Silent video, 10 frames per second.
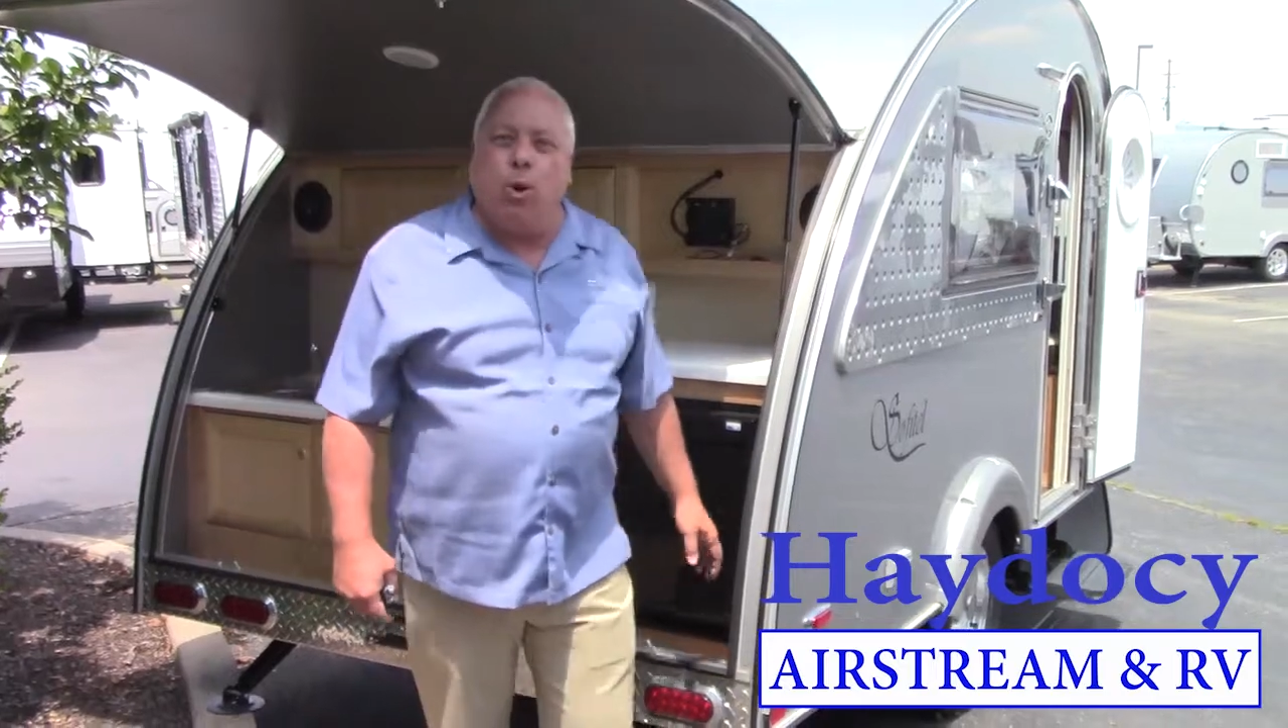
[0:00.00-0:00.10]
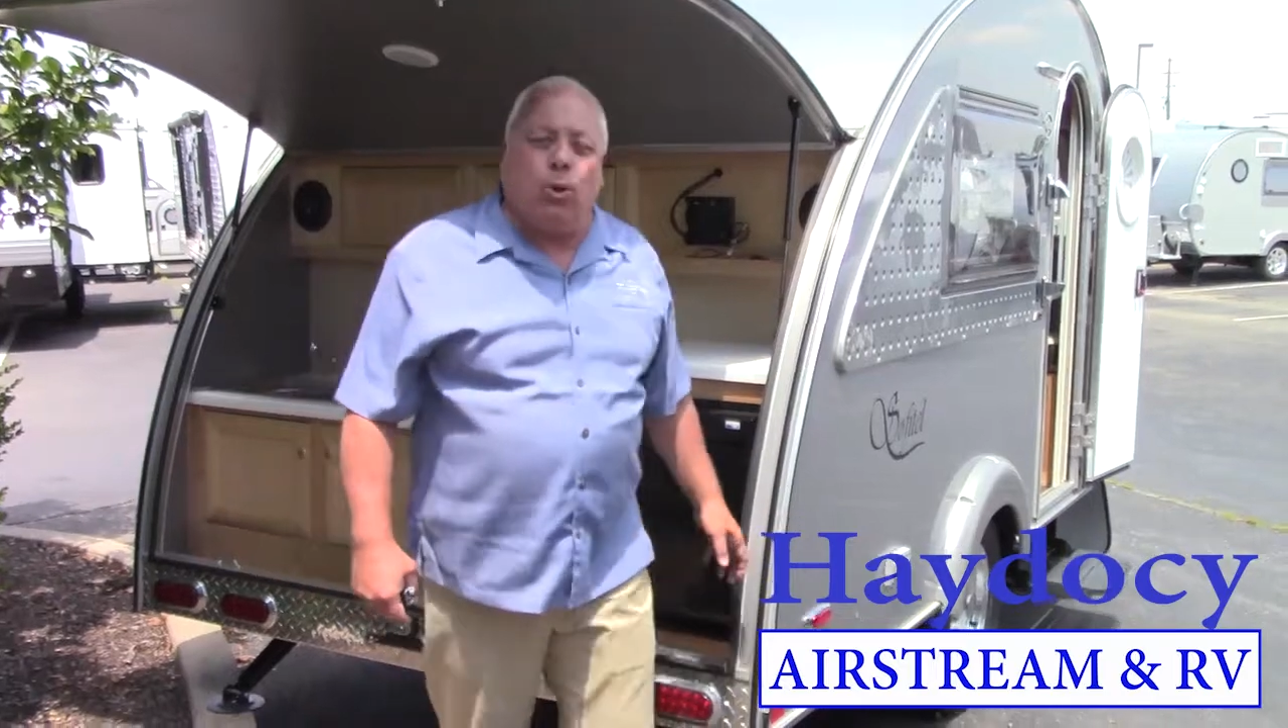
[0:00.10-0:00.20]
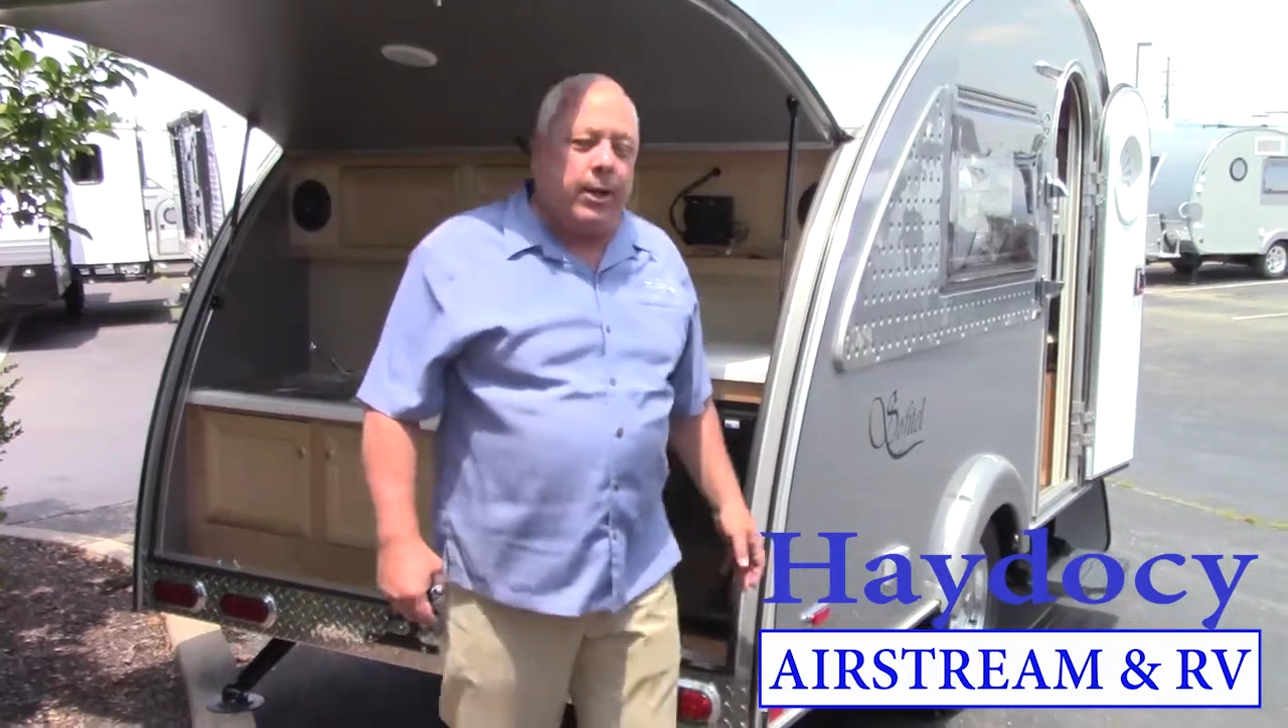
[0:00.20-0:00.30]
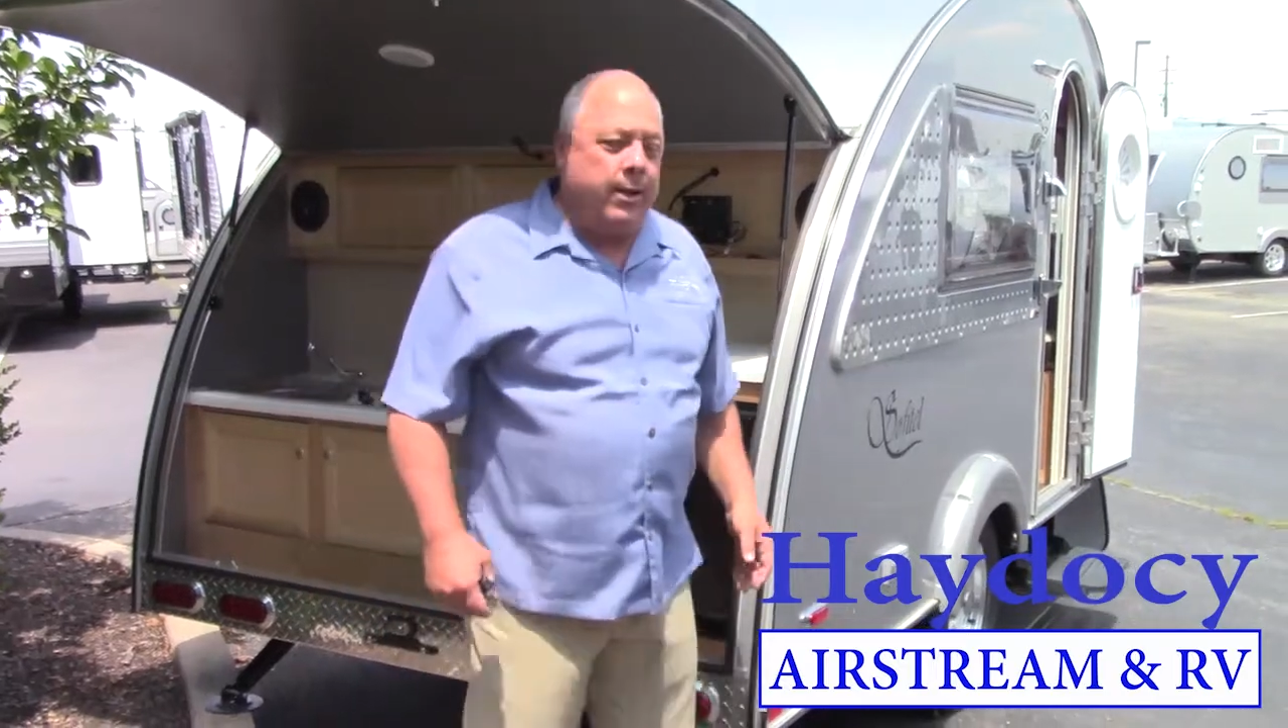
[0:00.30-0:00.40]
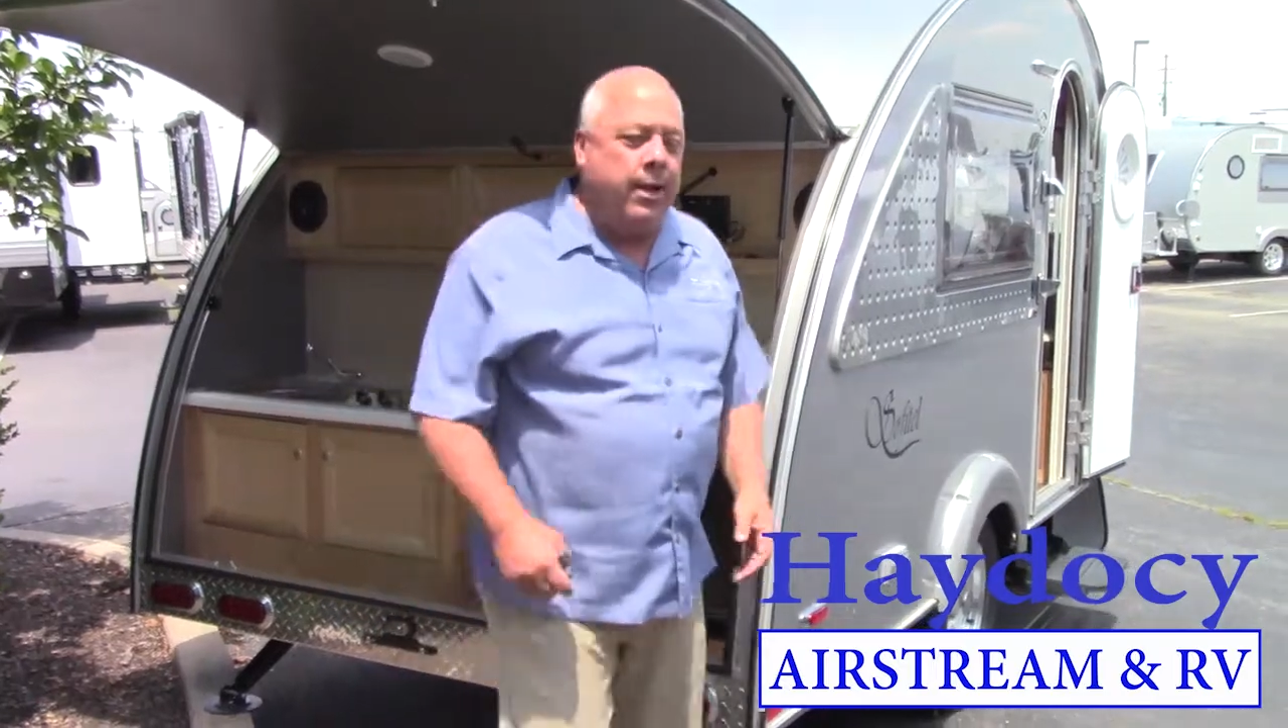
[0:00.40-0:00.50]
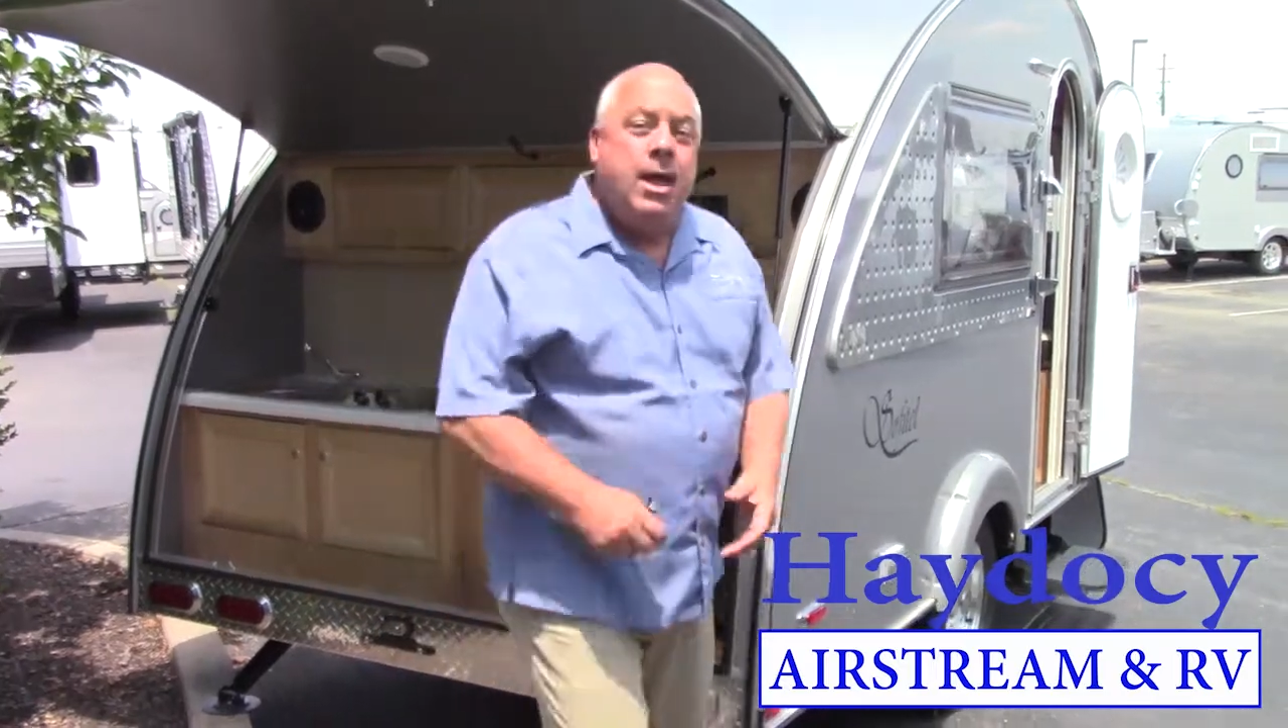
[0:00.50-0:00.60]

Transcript: rolling.